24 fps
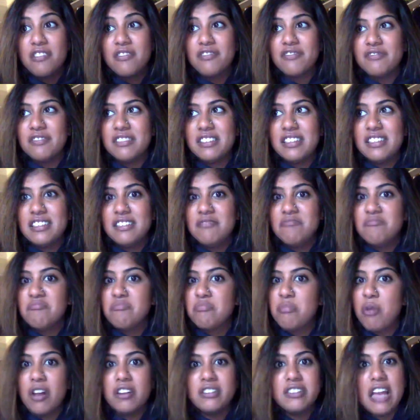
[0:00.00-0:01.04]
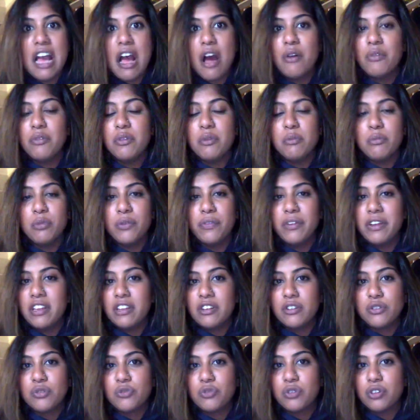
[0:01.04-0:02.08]
of brought down the movie
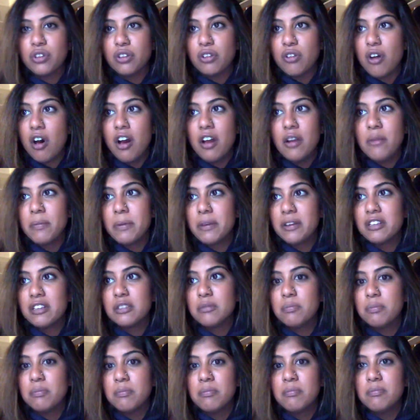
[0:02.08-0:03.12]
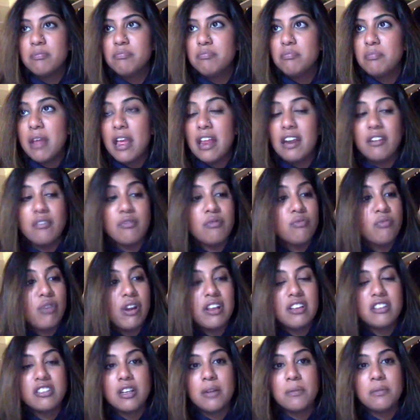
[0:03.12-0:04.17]
industry a lot because, and
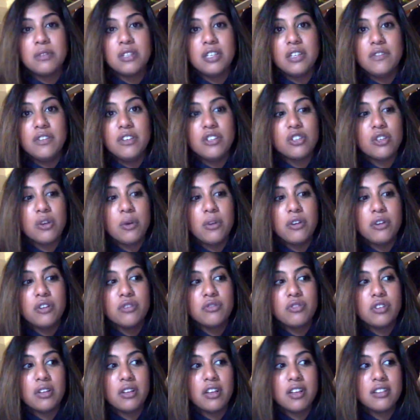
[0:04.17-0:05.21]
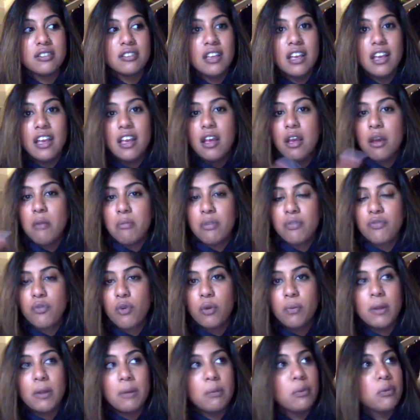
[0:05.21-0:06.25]
raised up TV show industry, because
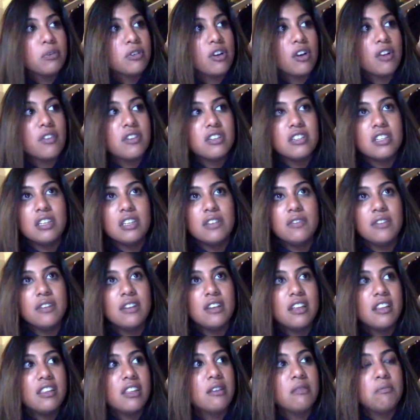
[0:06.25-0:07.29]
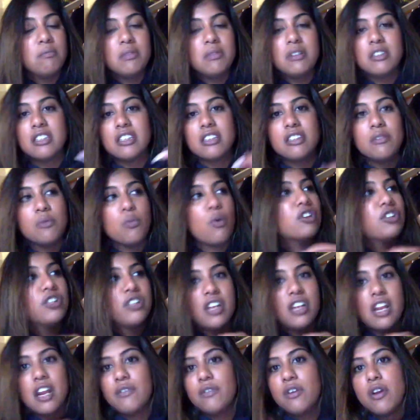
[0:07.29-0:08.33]
before people would turn on the TV and they'd be
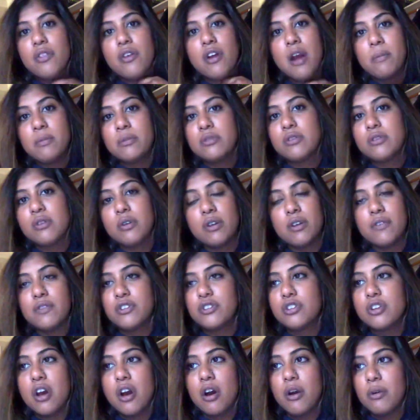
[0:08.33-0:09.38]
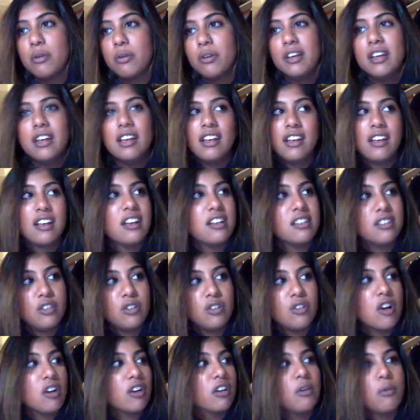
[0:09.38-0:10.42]
watching every other episode of a show, because you're
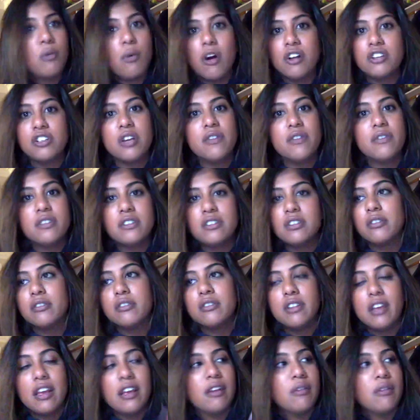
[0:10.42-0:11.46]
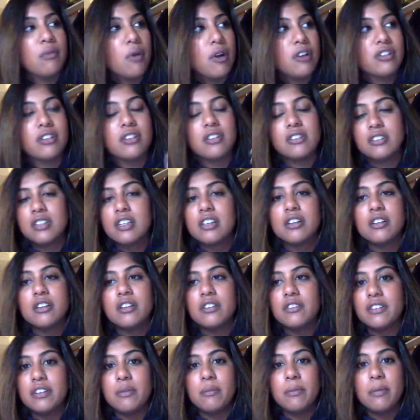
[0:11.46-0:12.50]
not going to watch every single day and watch it
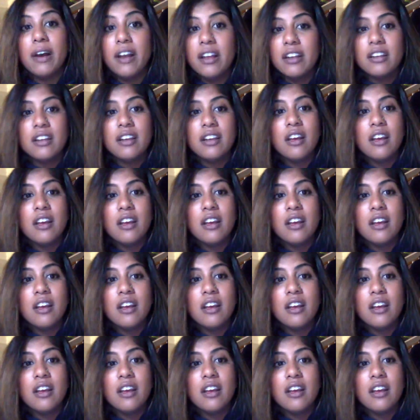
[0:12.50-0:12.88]
consecutively, but